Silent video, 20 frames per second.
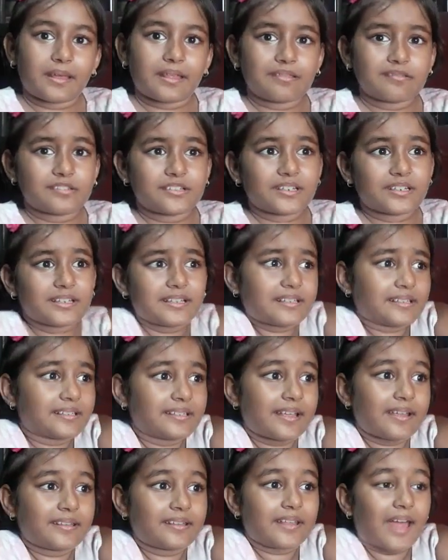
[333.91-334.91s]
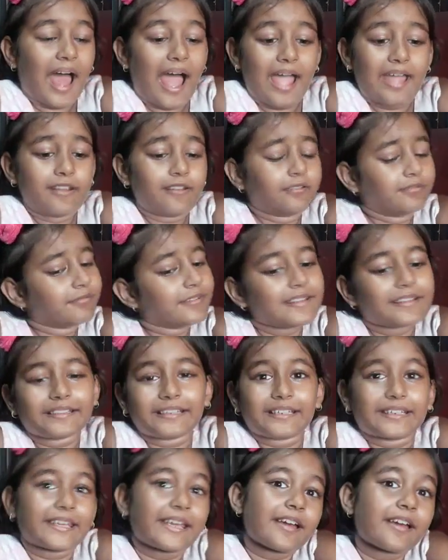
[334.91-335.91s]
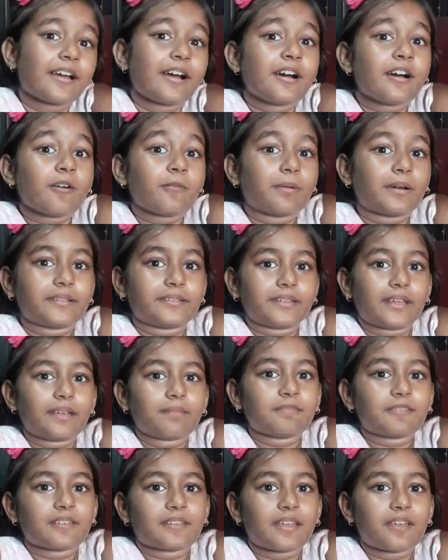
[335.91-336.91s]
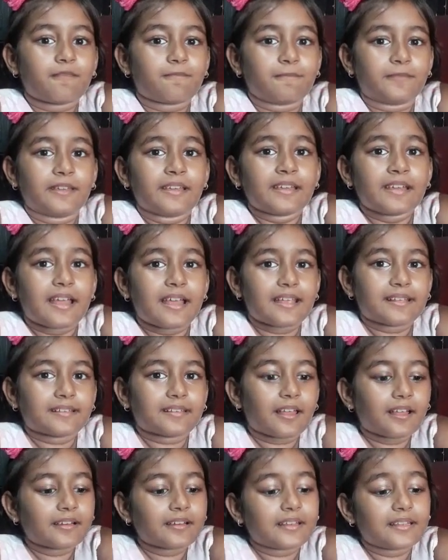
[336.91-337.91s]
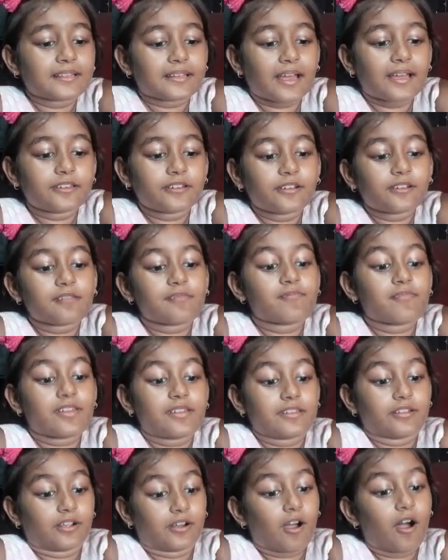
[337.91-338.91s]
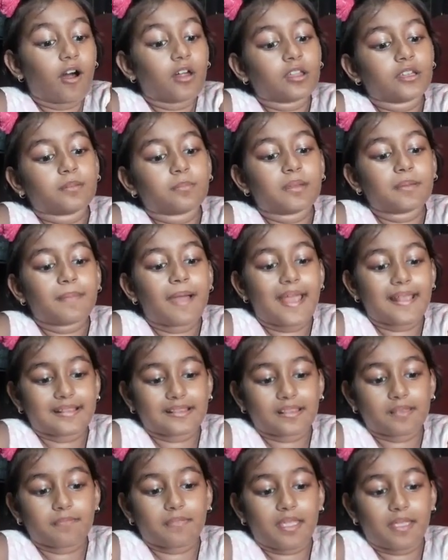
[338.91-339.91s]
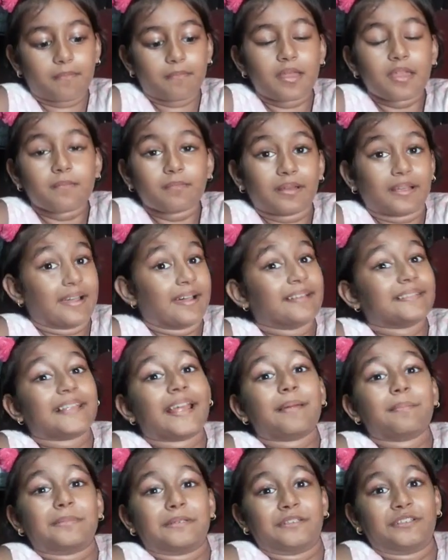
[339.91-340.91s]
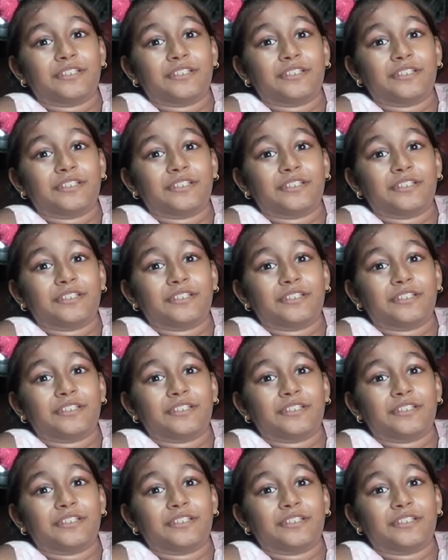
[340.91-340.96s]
And the chicken said, I don't really care what name you give me, as long as I know that you're calling me by some name, because I'm a